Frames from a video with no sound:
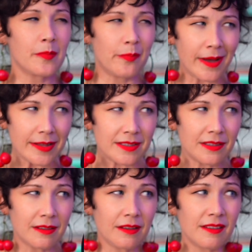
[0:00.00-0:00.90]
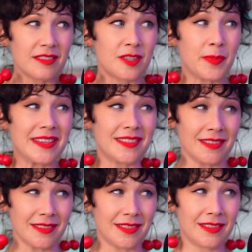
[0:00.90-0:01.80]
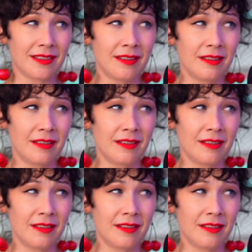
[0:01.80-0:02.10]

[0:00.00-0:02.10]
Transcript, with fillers: But spaces